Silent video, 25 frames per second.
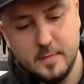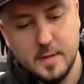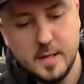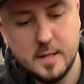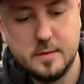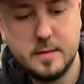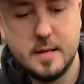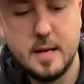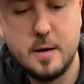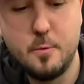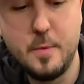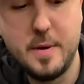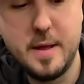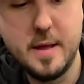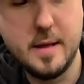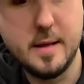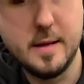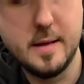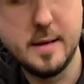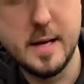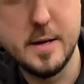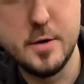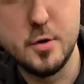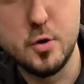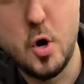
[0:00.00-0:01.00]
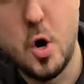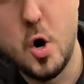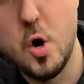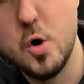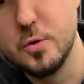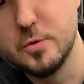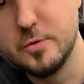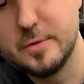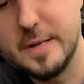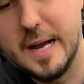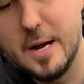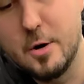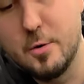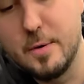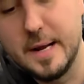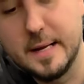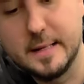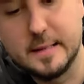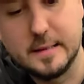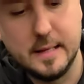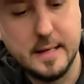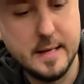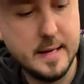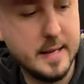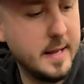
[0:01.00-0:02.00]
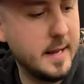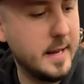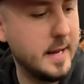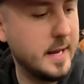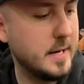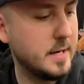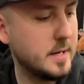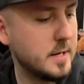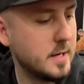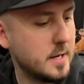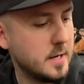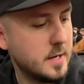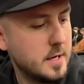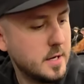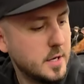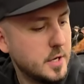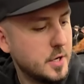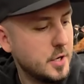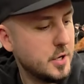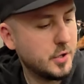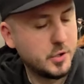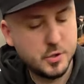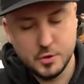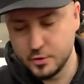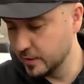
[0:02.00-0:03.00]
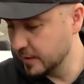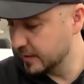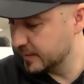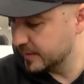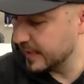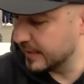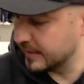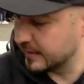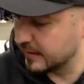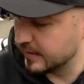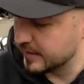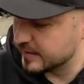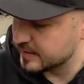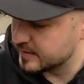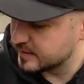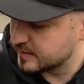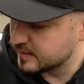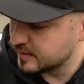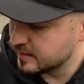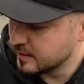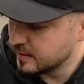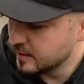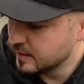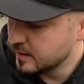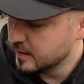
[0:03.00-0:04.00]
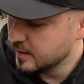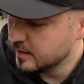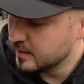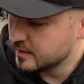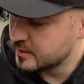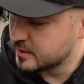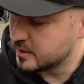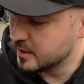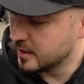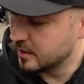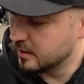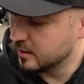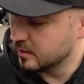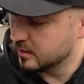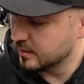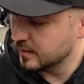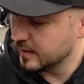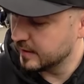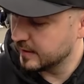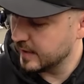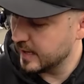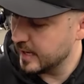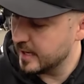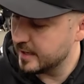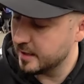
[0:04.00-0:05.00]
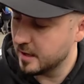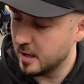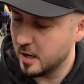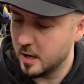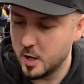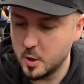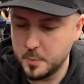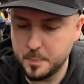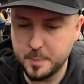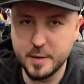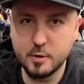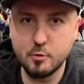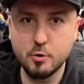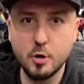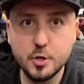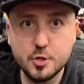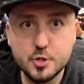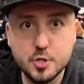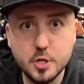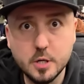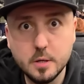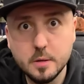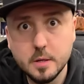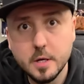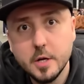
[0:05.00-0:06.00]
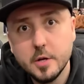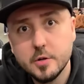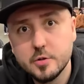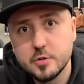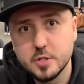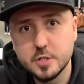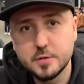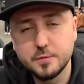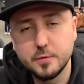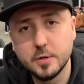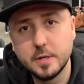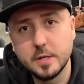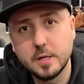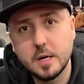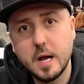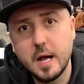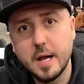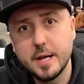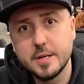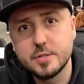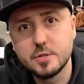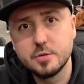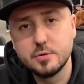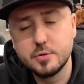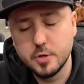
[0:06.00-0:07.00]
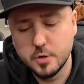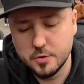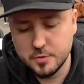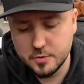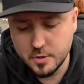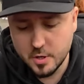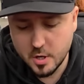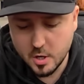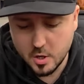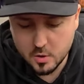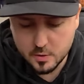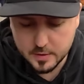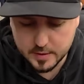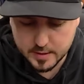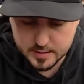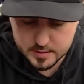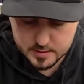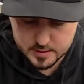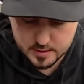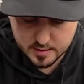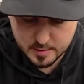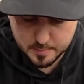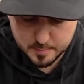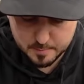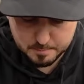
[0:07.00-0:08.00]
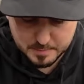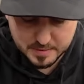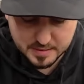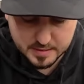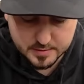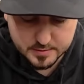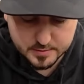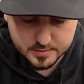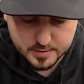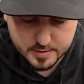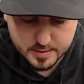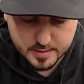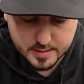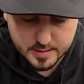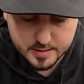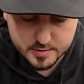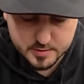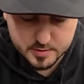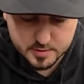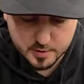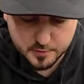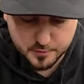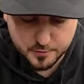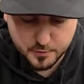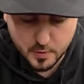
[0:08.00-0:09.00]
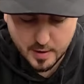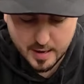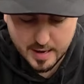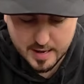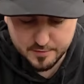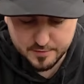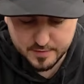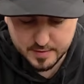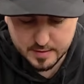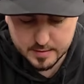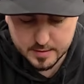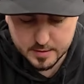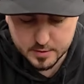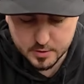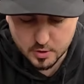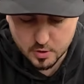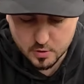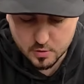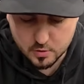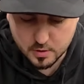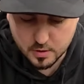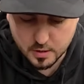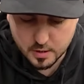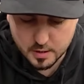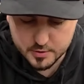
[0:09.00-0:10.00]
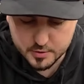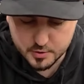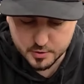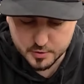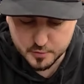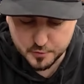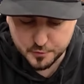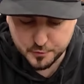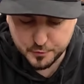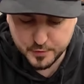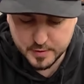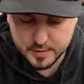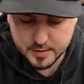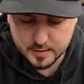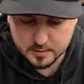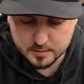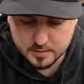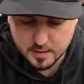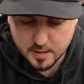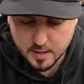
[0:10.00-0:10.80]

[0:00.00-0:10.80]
then we can go directly in to the deck list. So again, RP Roger, just for the guys who don't know, his ability is if you have any Dawn cards on your field,